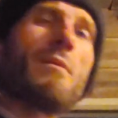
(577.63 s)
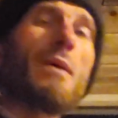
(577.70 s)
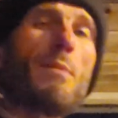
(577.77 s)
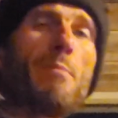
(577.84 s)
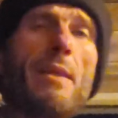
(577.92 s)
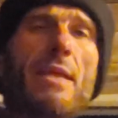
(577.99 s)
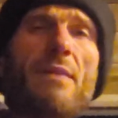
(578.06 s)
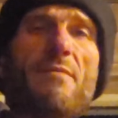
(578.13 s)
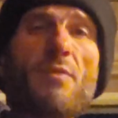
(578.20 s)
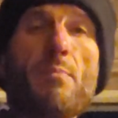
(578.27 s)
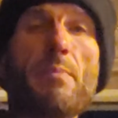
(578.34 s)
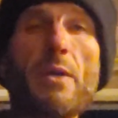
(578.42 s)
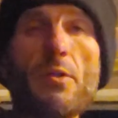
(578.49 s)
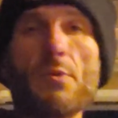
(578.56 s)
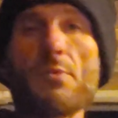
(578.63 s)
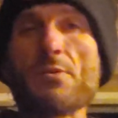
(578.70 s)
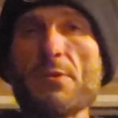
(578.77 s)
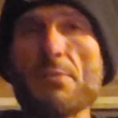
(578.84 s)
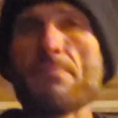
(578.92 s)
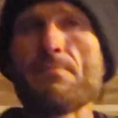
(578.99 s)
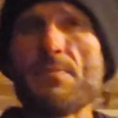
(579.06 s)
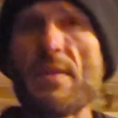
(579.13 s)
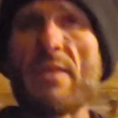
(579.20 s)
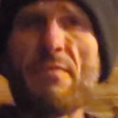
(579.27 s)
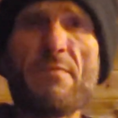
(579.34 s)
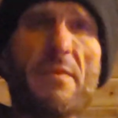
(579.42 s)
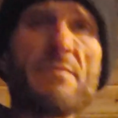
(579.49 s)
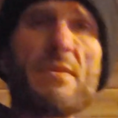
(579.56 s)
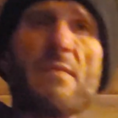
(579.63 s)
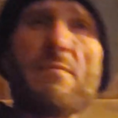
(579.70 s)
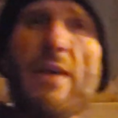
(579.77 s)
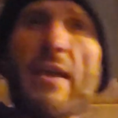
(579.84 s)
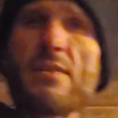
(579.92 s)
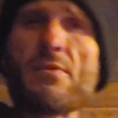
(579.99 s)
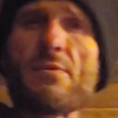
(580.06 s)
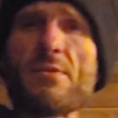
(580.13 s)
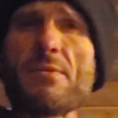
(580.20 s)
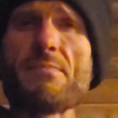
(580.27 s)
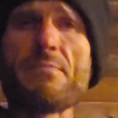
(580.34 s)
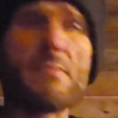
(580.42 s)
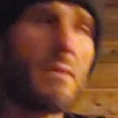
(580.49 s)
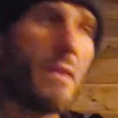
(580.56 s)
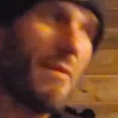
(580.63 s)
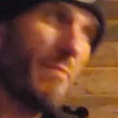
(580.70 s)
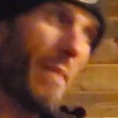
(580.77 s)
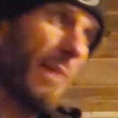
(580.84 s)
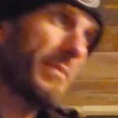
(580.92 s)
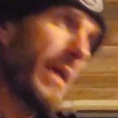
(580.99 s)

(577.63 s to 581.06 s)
in many of the pillars and the 15 vectors that I've mapped